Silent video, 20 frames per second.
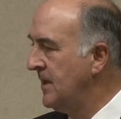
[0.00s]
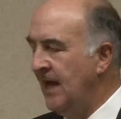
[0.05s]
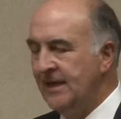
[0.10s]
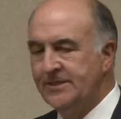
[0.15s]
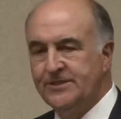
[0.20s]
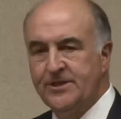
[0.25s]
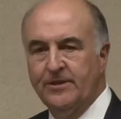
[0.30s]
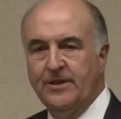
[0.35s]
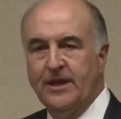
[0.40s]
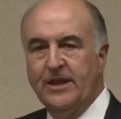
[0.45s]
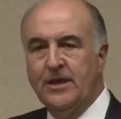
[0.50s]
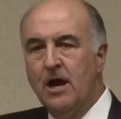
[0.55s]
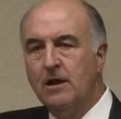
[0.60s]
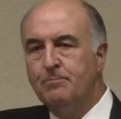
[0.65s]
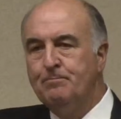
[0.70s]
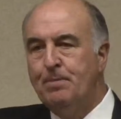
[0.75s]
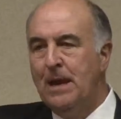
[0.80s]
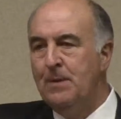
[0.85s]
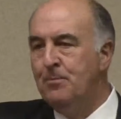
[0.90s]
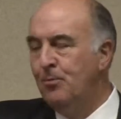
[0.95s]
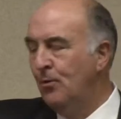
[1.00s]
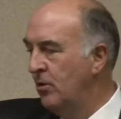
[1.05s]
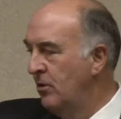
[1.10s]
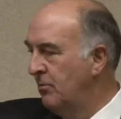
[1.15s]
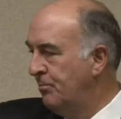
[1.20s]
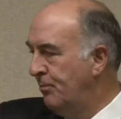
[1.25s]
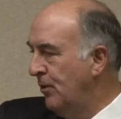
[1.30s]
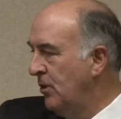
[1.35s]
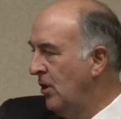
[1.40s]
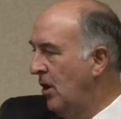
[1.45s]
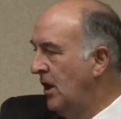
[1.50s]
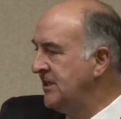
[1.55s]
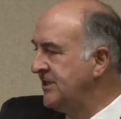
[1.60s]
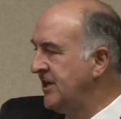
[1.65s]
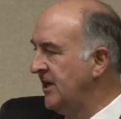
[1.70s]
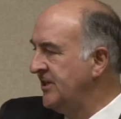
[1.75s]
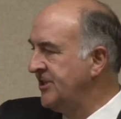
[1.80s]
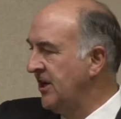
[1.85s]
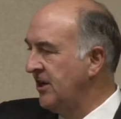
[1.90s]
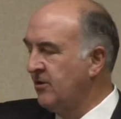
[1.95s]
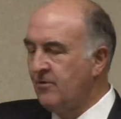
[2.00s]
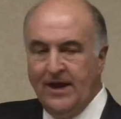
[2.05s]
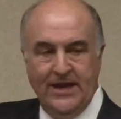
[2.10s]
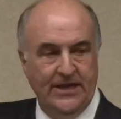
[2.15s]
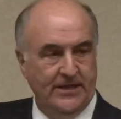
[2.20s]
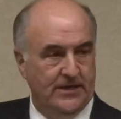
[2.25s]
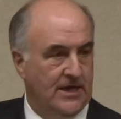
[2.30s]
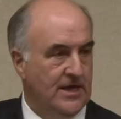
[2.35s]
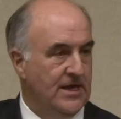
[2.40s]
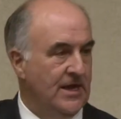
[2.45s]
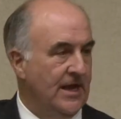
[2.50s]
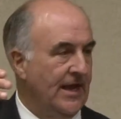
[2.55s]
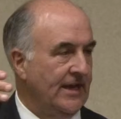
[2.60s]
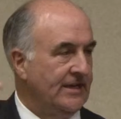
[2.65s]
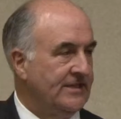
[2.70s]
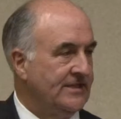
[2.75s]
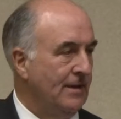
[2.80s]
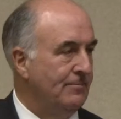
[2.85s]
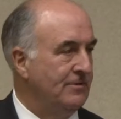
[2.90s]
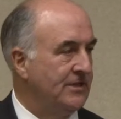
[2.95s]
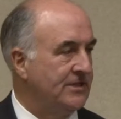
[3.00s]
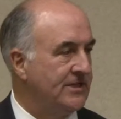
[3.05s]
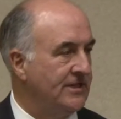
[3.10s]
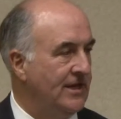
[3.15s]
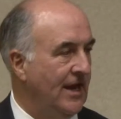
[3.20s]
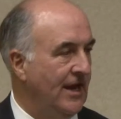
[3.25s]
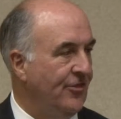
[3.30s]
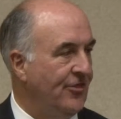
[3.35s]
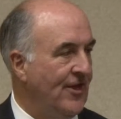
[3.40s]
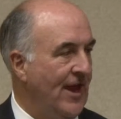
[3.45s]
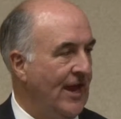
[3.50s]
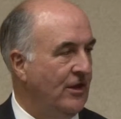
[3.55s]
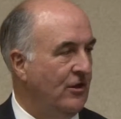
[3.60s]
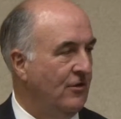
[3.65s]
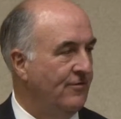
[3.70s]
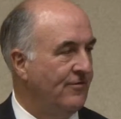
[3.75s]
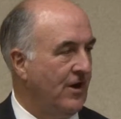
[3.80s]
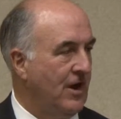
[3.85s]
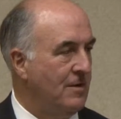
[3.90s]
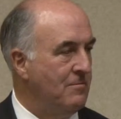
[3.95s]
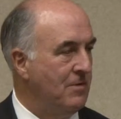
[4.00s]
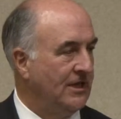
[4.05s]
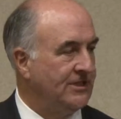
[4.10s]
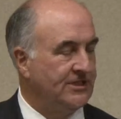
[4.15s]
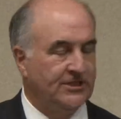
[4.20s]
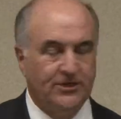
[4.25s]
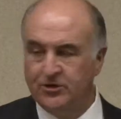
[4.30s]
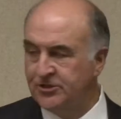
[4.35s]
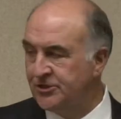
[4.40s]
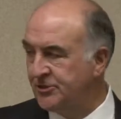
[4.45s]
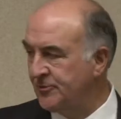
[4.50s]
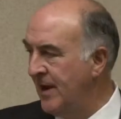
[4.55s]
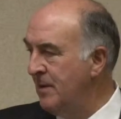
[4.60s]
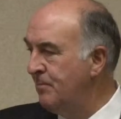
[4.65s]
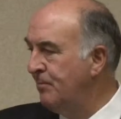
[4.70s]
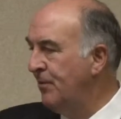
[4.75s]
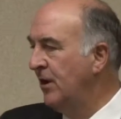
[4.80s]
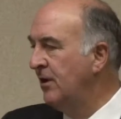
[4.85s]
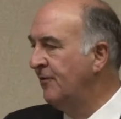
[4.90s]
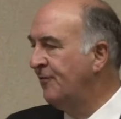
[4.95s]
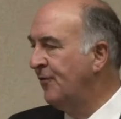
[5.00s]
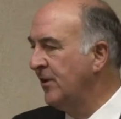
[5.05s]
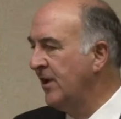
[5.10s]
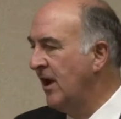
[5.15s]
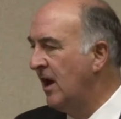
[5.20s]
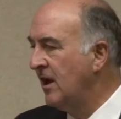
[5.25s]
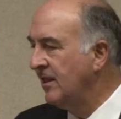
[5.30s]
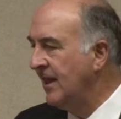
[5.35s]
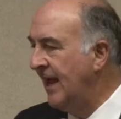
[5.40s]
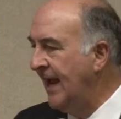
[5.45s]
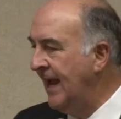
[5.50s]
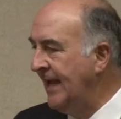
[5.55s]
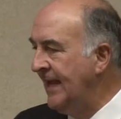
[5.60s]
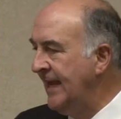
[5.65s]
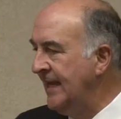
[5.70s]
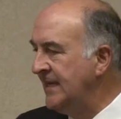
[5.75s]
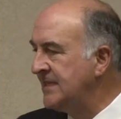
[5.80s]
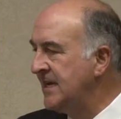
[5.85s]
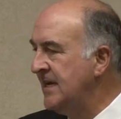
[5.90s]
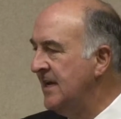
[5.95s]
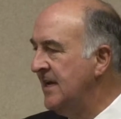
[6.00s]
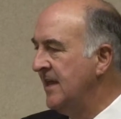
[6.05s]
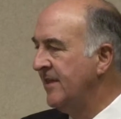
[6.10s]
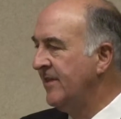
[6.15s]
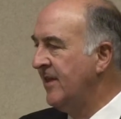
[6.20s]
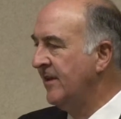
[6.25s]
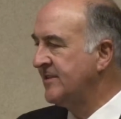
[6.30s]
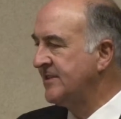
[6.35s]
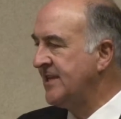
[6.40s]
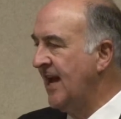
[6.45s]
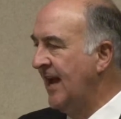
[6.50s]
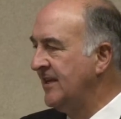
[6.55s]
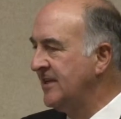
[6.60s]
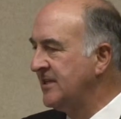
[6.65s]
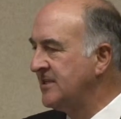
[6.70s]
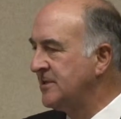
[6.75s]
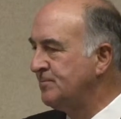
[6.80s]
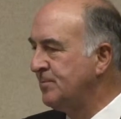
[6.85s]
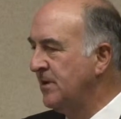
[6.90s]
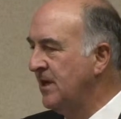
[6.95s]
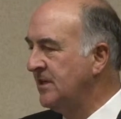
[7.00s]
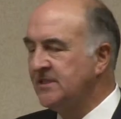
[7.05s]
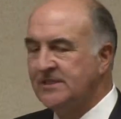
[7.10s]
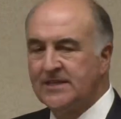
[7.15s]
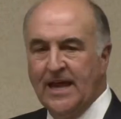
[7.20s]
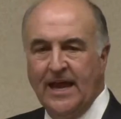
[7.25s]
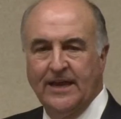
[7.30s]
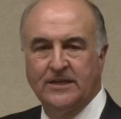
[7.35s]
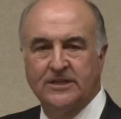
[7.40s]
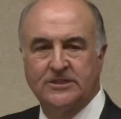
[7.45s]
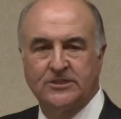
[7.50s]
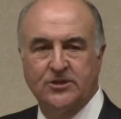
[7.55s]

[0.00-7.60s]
And to the young people who put on such a great exhibit tonight, thank you very much. And those three beautiful young ladies that sang the